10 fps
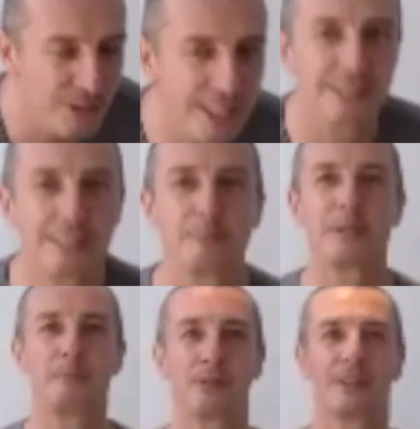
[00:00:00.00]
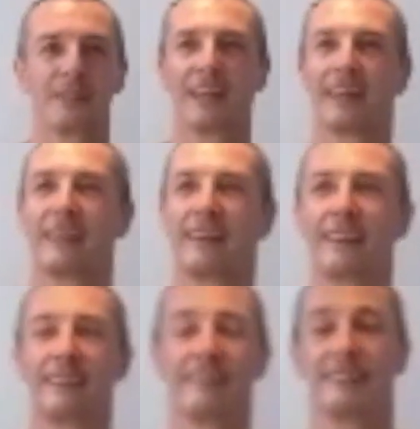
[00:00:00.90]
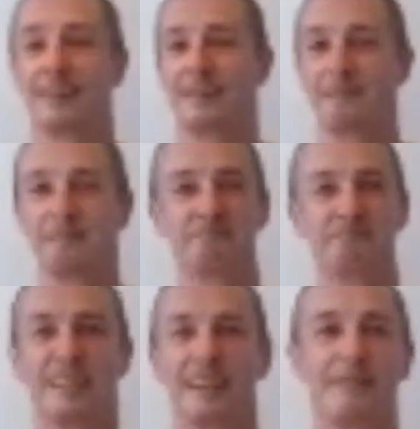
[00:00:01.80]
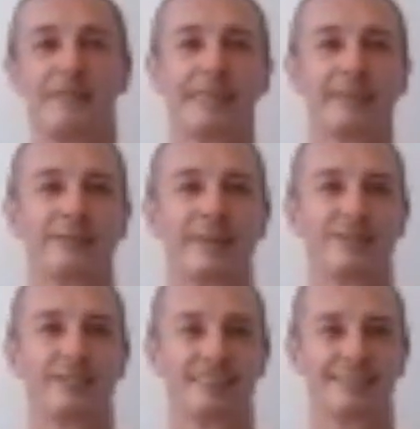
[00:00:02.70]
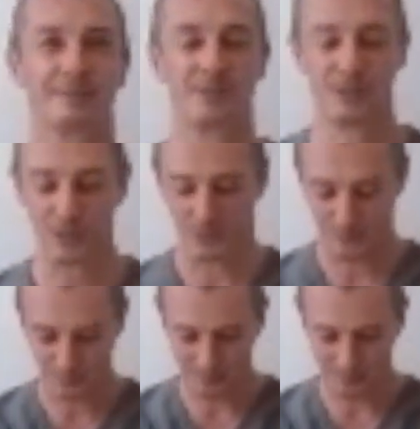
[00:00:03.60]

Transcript: 60 people and everything crashes. So